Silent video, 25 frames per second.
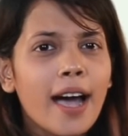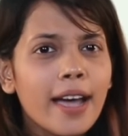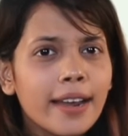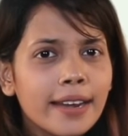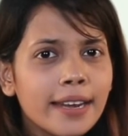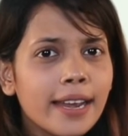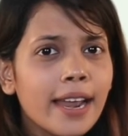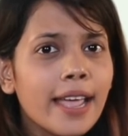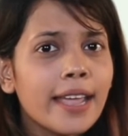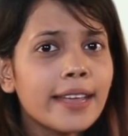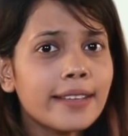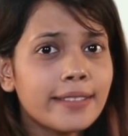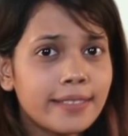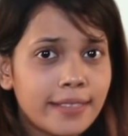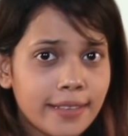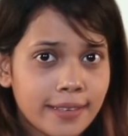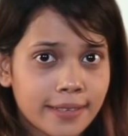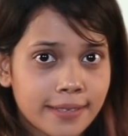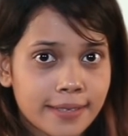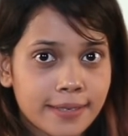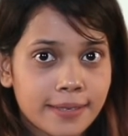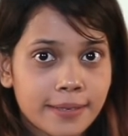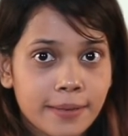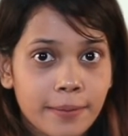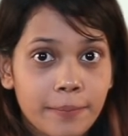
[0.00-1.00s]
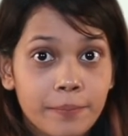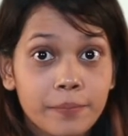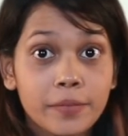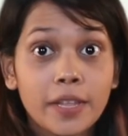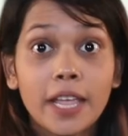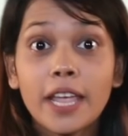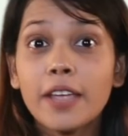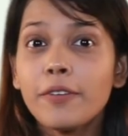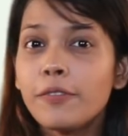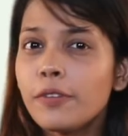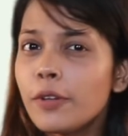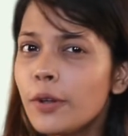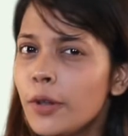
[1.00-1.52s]
Unlike this,
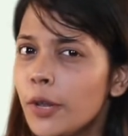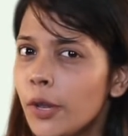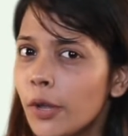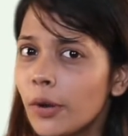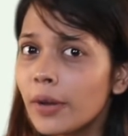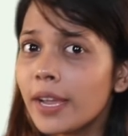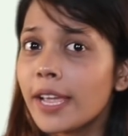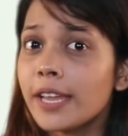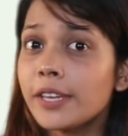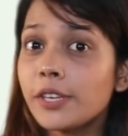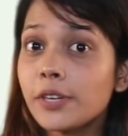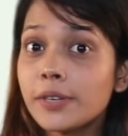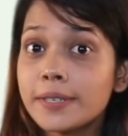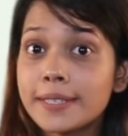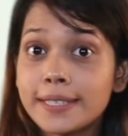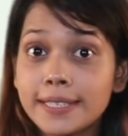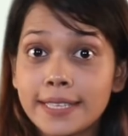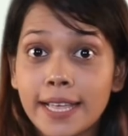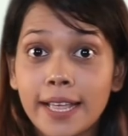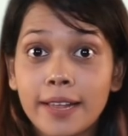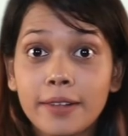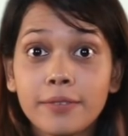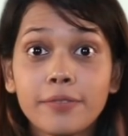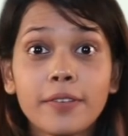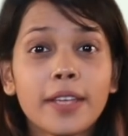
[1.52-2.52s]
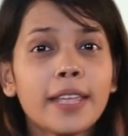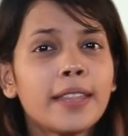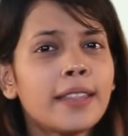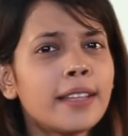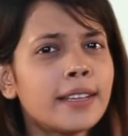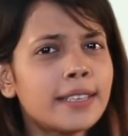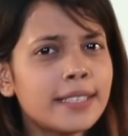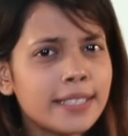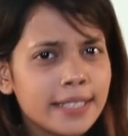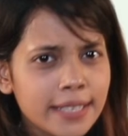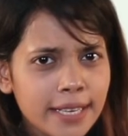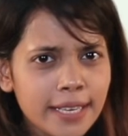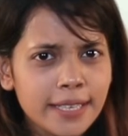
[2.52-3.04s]
if you look at yourself in
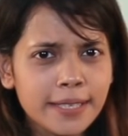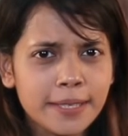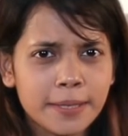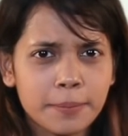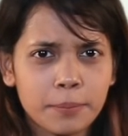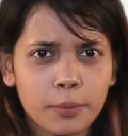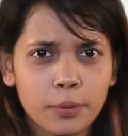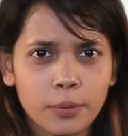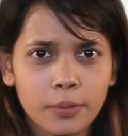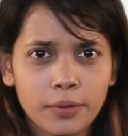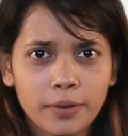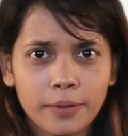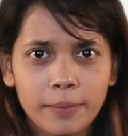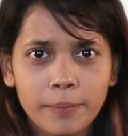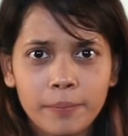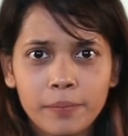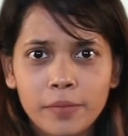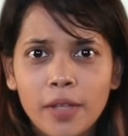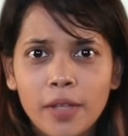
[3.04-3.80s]
a teaspoon,